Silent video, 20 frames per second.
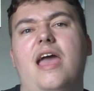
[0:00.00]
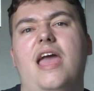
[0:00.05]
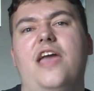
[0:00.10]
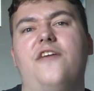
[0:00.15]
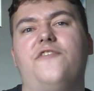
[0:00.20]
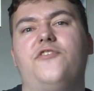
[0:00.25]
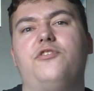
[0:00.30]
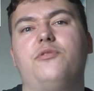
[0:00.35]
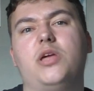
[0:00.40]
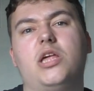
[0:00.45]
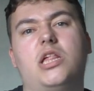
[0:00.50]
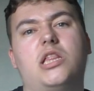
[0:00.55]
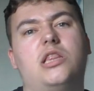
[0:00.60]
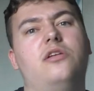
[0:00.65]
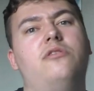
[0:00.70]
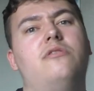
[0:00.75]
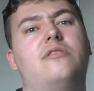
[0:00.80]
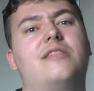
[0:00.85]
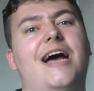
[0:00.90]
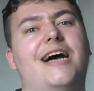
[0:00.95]
if you
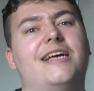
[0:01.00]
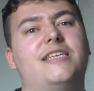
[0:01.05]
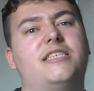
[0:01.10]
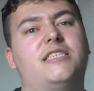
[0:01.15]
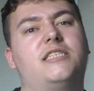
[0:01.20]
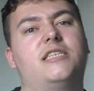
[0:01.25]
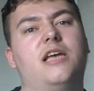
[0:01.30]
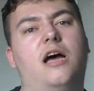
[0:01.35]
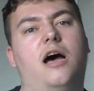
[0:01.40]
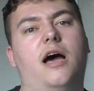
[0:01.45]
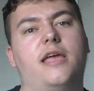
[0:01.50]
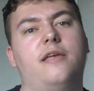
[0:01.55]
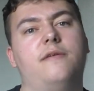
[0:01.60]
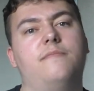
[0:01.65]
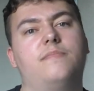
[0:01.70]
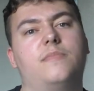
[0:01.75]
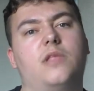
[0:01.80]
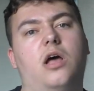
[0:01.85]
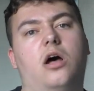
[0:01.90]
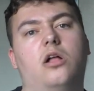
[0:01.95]
include that site
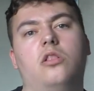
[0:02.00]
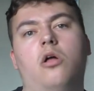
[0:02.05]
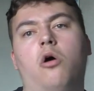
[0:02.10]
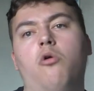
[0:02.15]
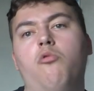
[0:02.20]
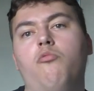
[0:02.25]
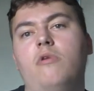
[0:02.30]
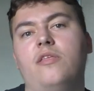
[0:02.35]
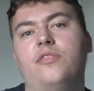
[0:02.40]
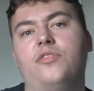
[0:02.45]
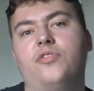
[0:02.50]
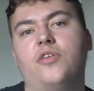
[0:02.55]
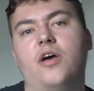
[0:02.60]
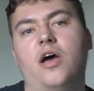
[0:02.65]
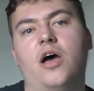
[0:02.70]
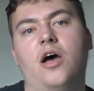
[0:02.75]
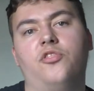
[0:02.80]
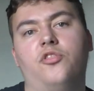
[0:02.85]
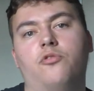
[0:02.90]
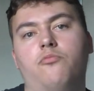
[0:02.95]
along with
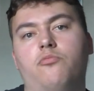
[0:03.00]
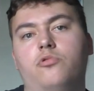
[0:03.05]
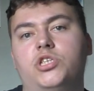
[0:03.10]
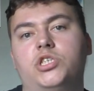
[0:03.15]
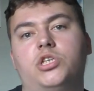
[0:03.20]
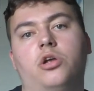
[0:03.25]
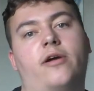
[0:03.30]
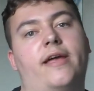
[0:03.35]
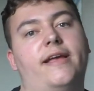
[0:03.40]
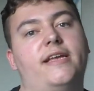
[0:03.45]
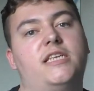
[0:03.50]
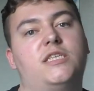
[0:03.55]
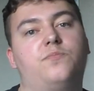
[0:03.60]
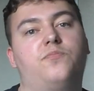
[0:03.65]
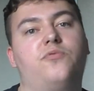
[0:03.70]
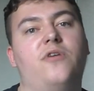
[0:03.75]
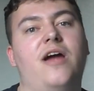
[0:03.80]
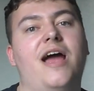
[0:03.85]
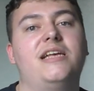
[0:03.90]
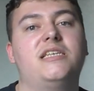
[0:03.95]
the, the Woodstock
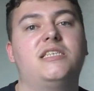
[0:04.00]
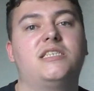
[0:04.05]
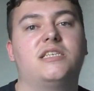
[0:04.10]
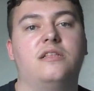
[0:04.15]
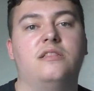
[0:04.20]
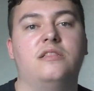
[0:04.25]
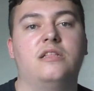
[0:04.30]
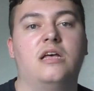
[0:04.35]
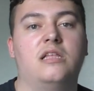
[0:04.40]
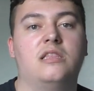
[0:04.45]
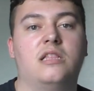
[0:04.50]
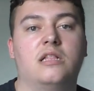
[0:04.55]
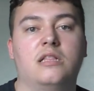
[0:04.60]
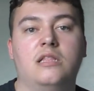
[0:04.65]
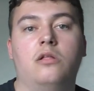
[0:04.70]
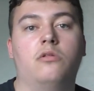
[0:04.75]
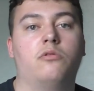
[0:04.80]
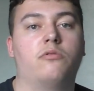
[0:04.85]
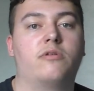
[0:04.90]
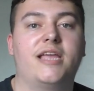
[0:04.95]
Express and the, the
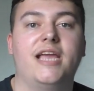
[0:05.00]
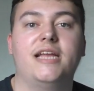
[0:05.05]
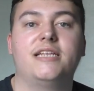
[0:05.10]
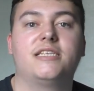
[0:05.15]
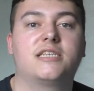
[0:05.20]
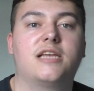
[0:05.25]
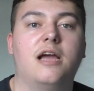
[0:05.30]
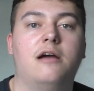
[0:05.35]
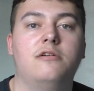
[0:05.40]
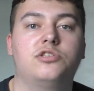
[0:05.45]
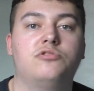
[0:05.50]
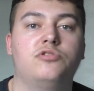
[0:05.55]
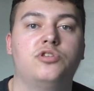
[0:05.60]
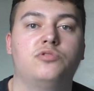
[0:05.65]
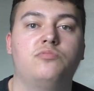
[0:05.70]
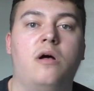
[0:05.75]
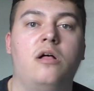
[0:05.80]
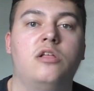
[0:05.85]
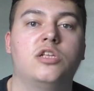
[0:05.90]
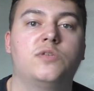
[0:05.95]
little kids coaster
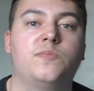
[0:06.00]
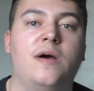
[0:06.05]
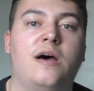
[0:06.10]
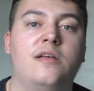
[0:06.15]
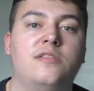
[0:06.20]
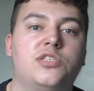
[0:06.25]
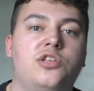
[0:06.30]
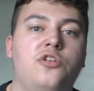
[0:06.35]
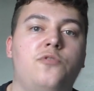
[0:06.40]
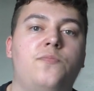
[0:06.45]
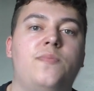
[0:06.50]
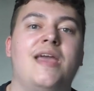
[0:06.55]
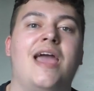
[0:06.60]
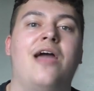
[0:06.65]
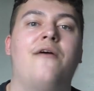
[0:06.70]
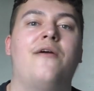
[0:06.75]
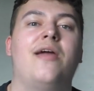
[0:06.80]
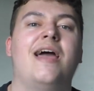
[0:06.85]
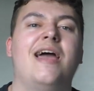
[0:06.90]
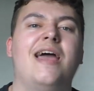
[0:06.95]
as well as part of the Snoopy
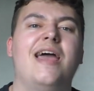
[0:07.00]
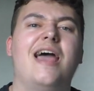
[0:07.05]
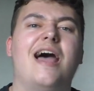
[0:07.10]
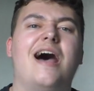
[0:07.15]
area